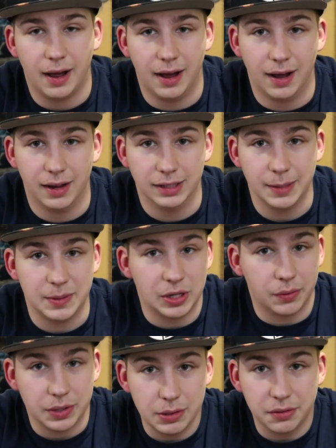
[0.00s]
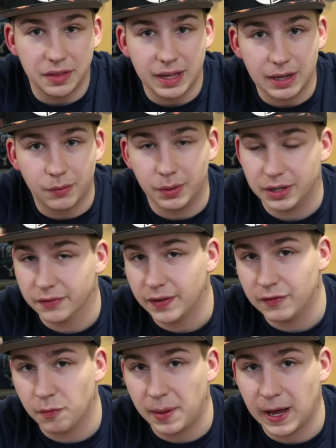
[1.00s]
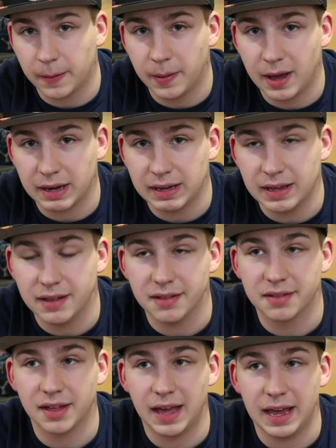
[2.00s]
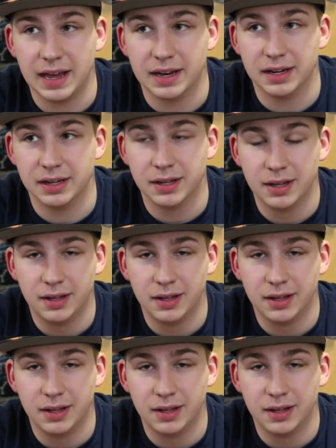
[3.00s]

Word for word: Uh, let me know what you think, what your favorite backpack is, and